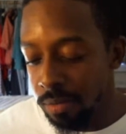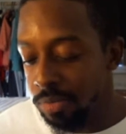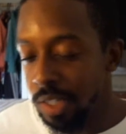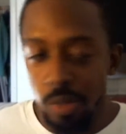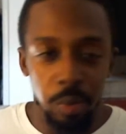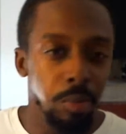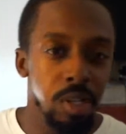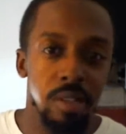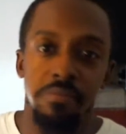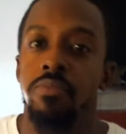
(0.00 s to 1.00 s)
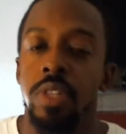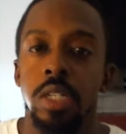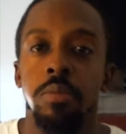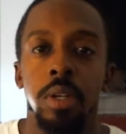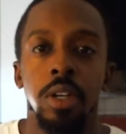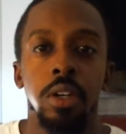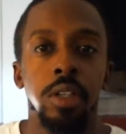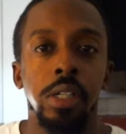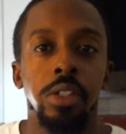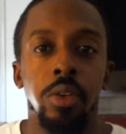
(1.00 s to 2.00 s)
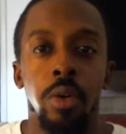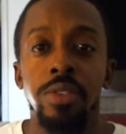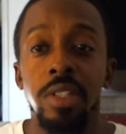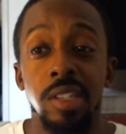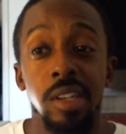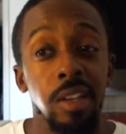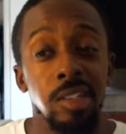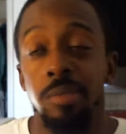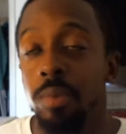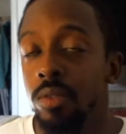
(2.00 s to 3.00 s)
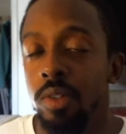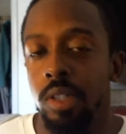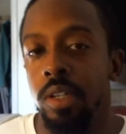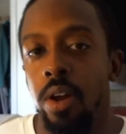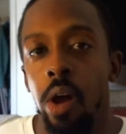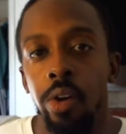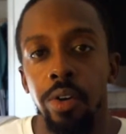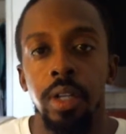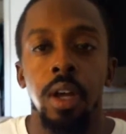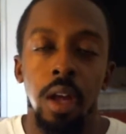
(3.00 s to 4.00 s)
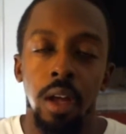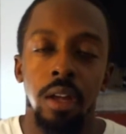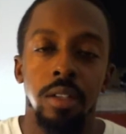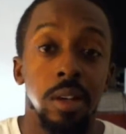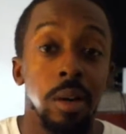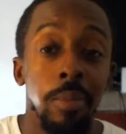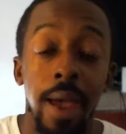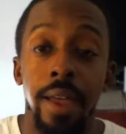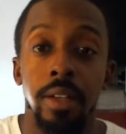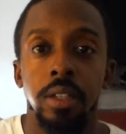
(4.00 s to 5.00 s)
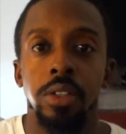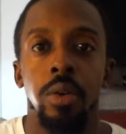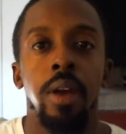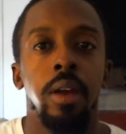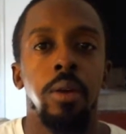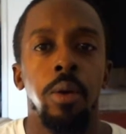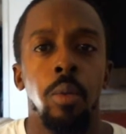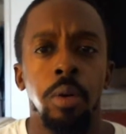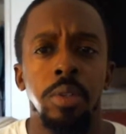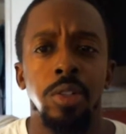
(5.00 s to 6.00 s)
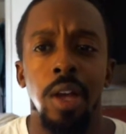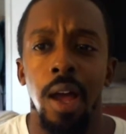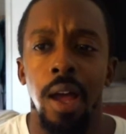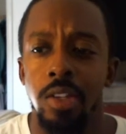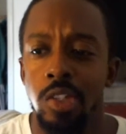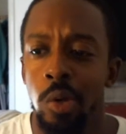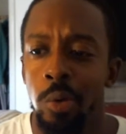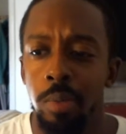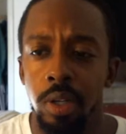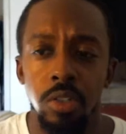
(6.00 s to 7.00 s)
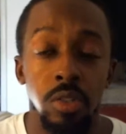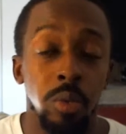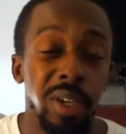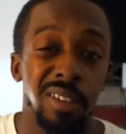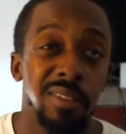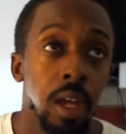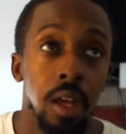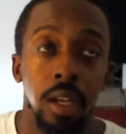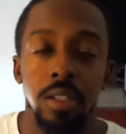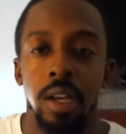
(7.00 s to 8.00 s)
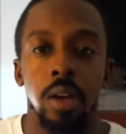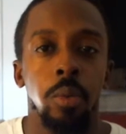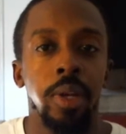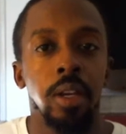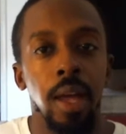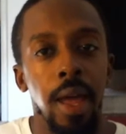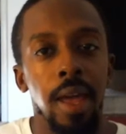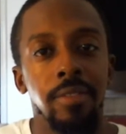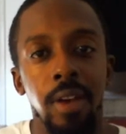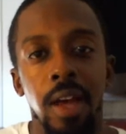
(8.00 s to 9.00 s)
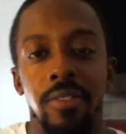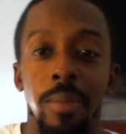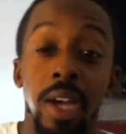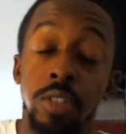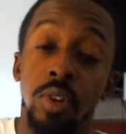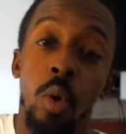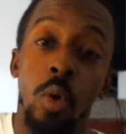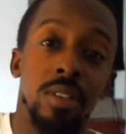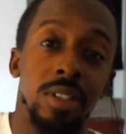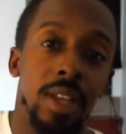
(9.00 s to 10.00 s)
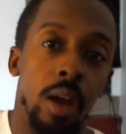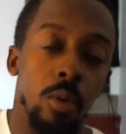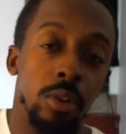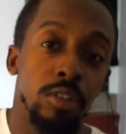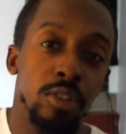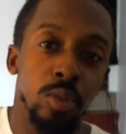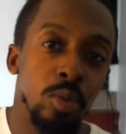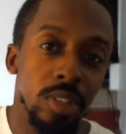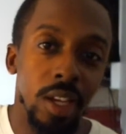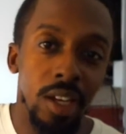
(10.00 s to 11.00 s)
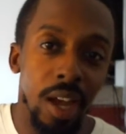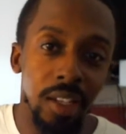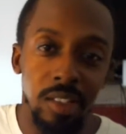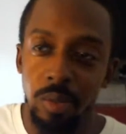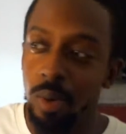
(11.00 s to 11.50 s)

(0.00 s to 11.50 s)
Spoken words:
Things with me, things have been good. On this end, just been really getting hungry to come back, and work with you guys. So, but there's a week. I guess I got a week and a half left. I'm actually recording this now on Tuesday nights.